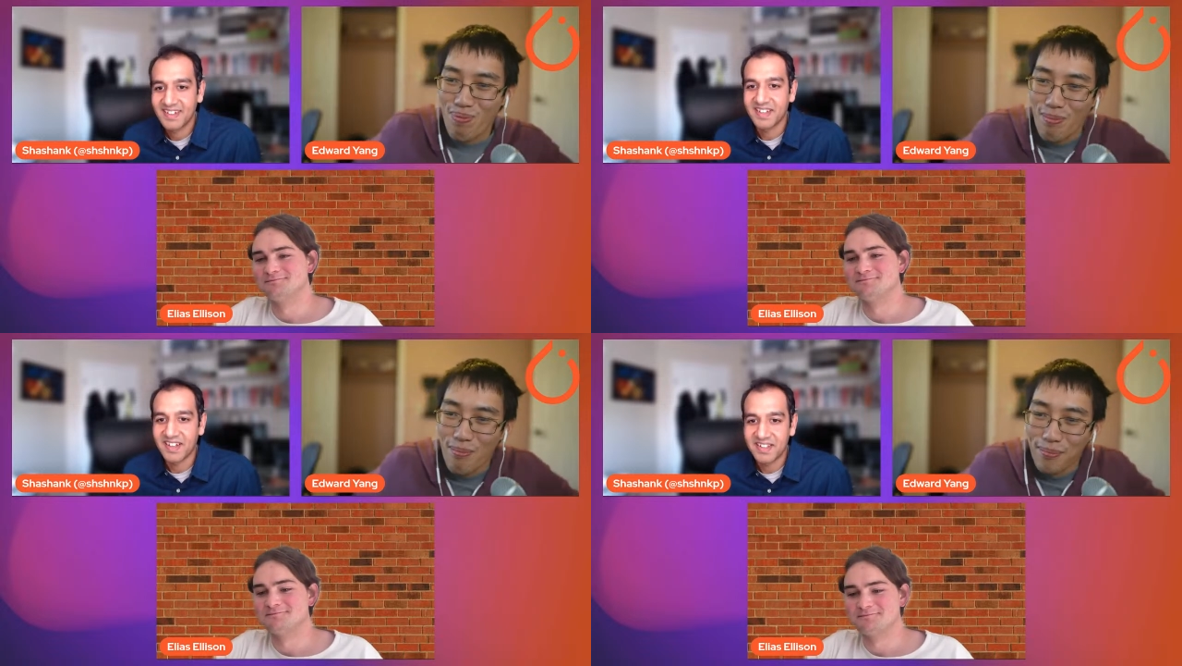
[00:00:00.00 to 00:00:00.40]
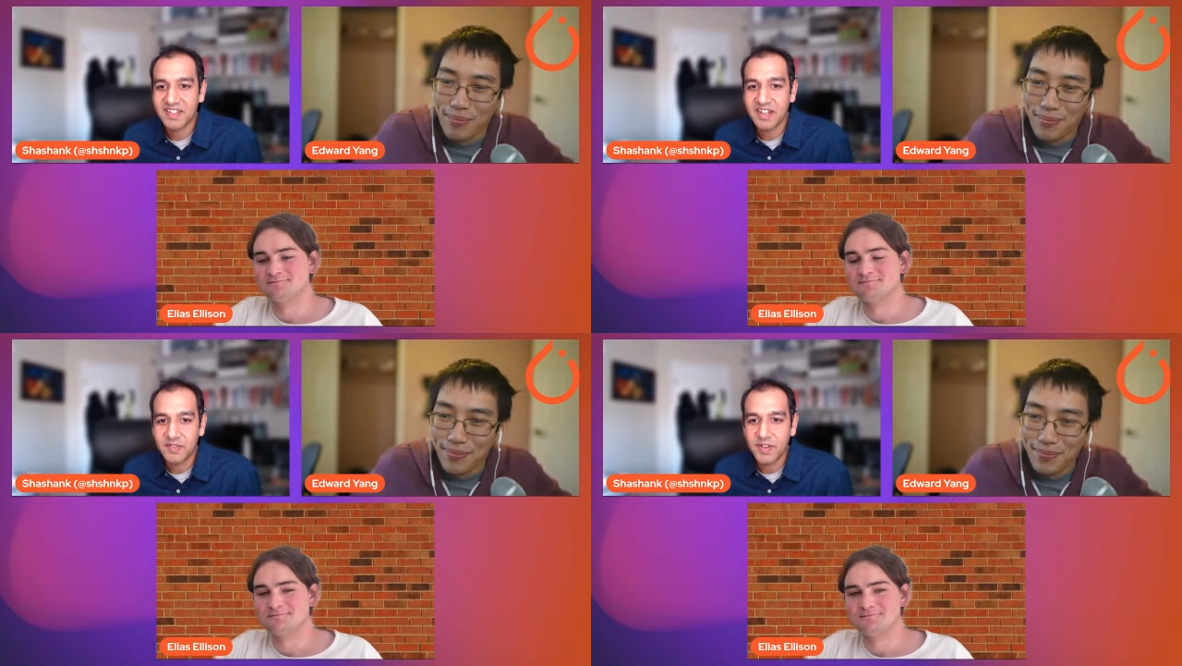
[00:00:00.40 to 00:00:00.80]
Speaker 1: Yeah, I
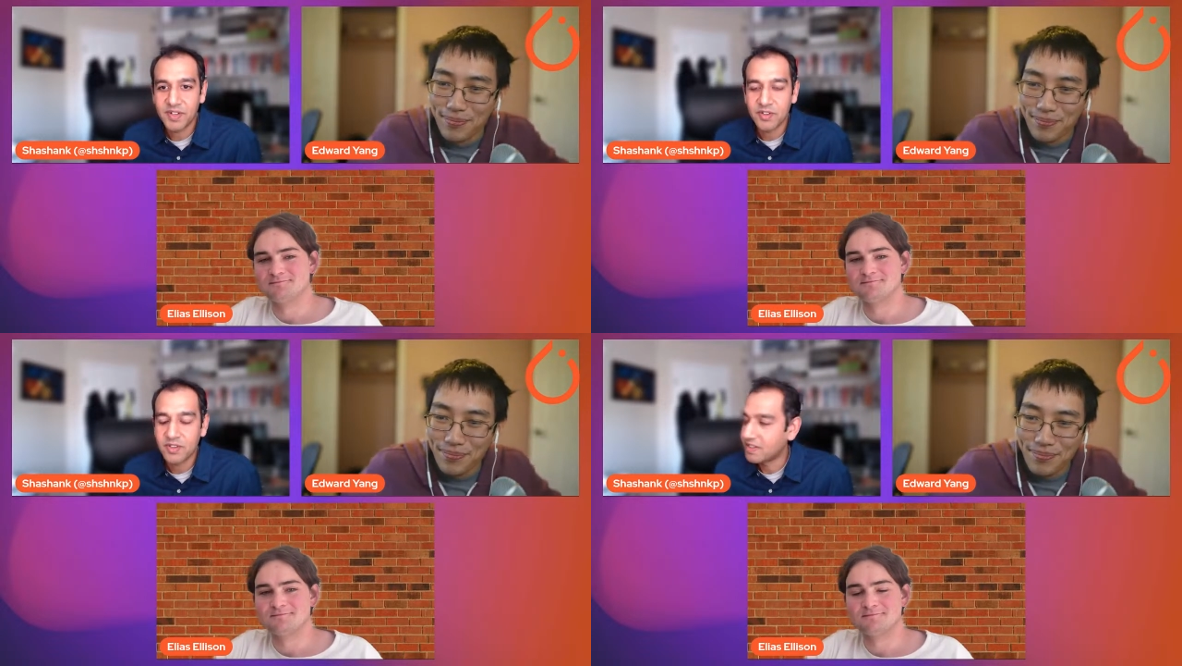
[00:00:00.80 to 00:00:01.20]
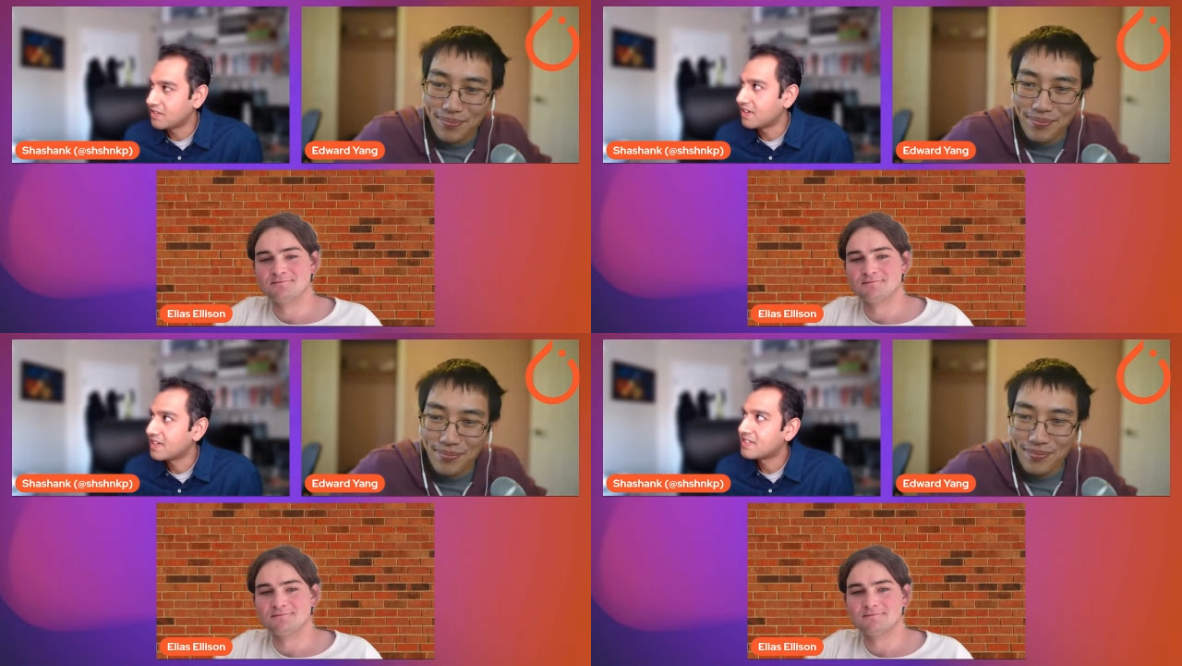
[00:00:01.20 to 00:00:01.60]
think Edward, you
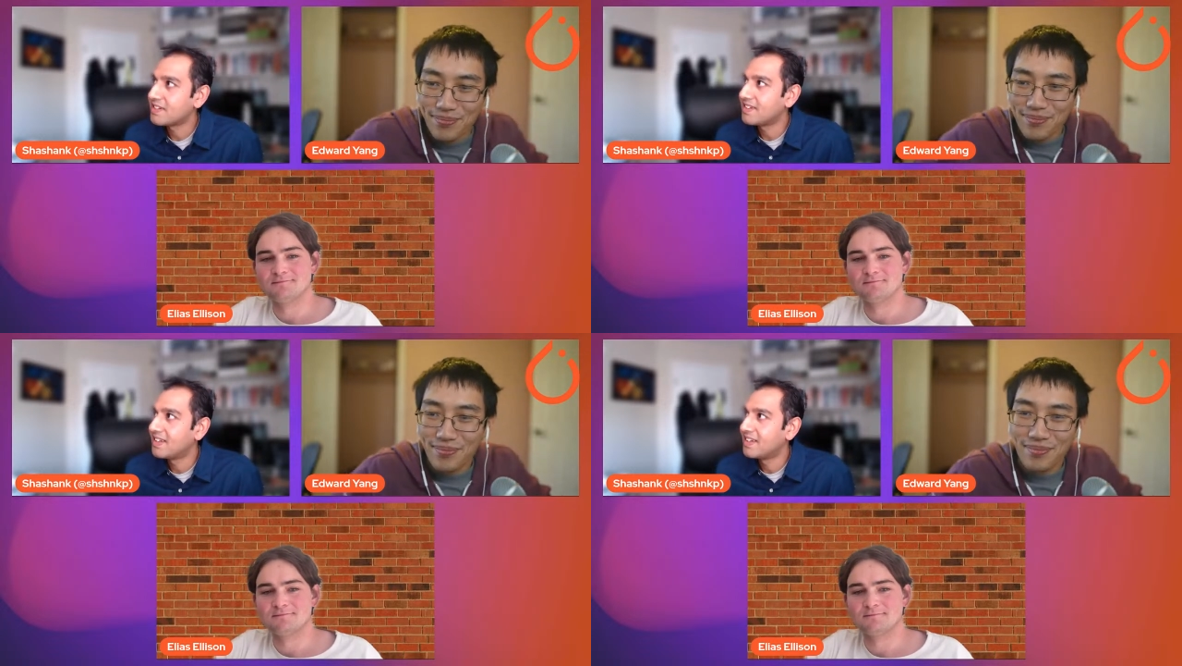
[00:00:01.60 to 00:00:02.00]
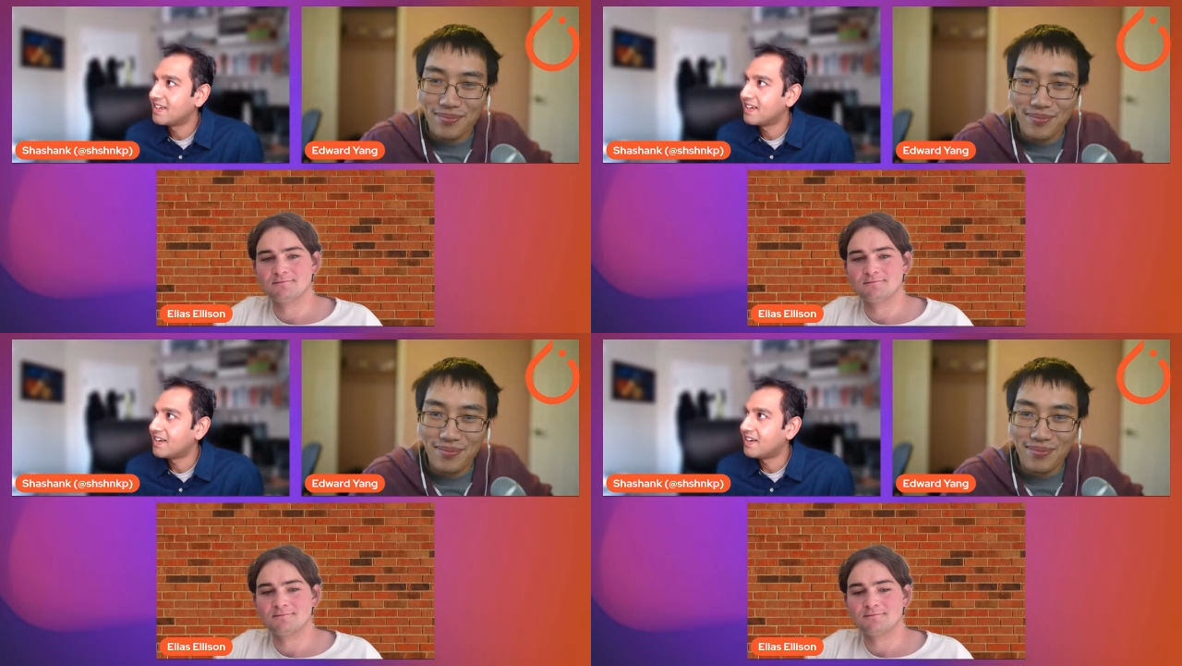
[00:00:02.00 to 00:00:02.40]
you answered
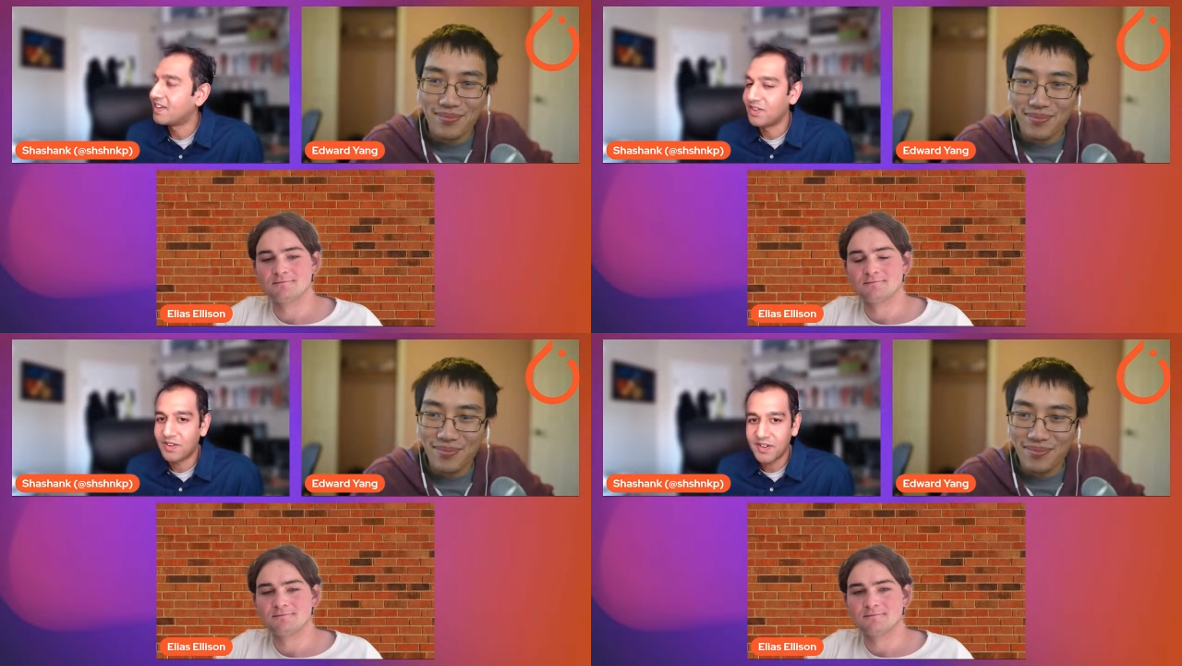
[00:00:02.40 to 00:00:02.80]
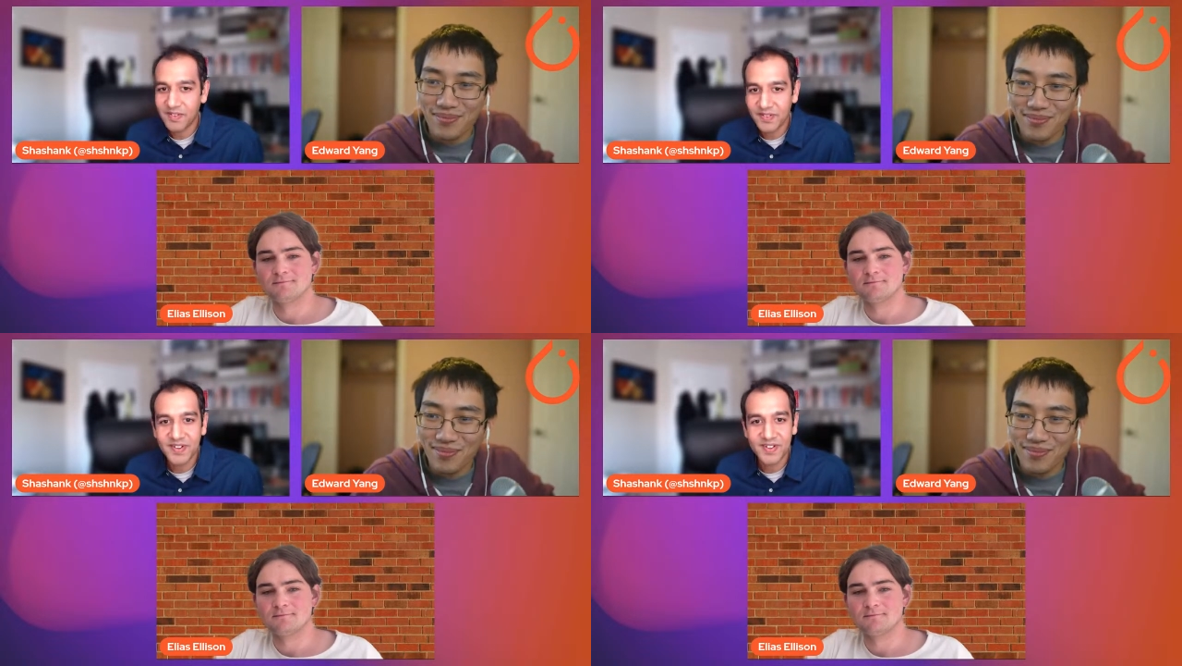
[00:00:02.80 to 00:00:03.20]
a lot
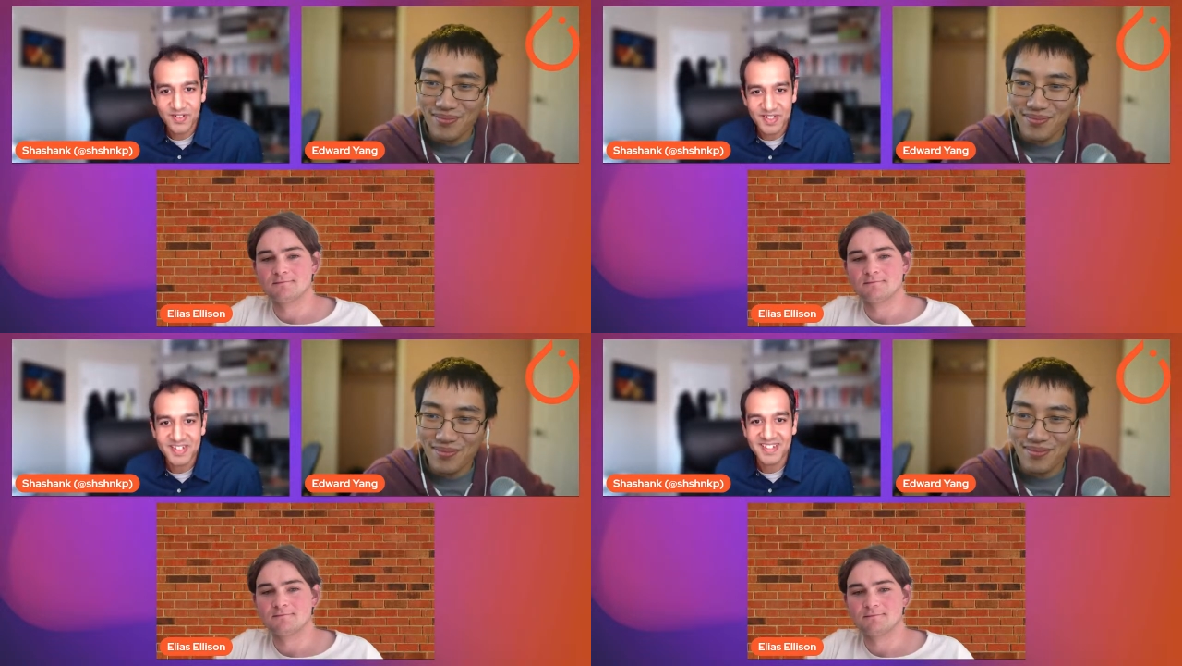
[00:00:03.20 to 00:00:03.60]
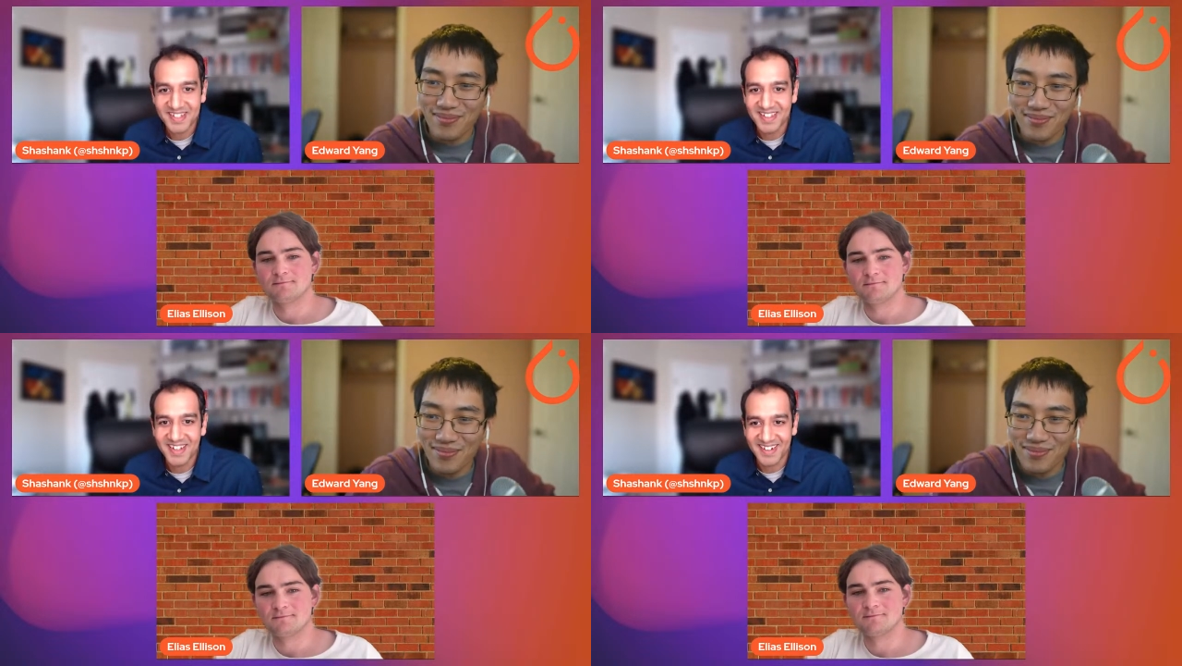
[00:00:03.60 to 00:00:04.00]
of different questions
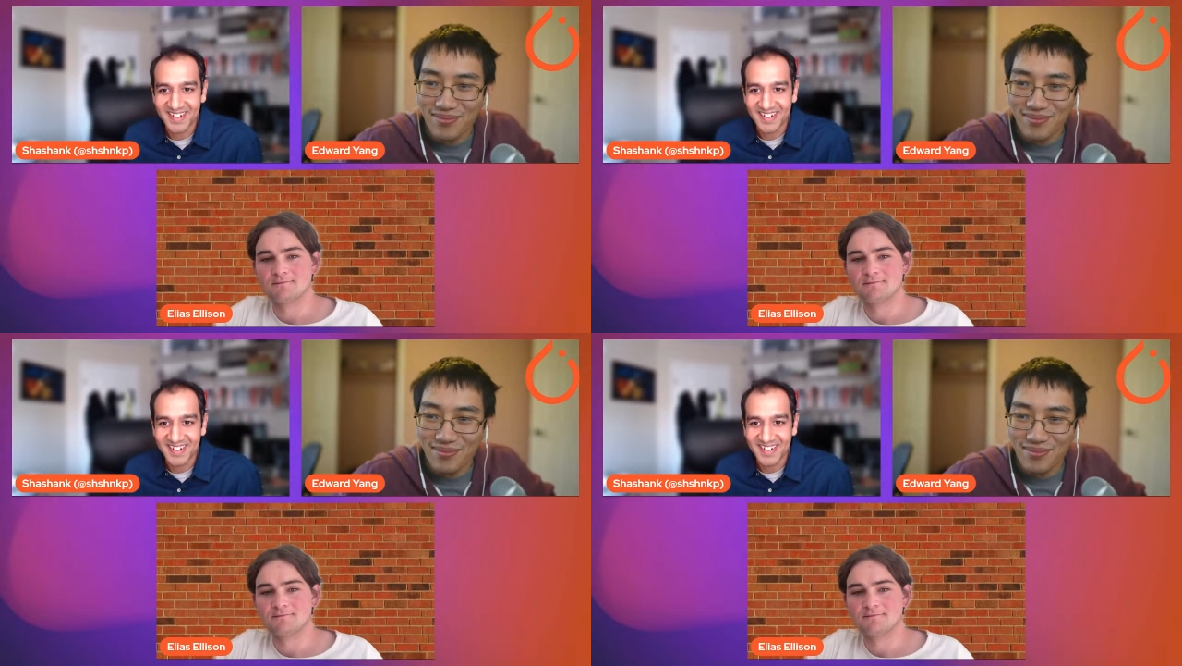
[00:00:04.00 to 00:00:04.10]
in that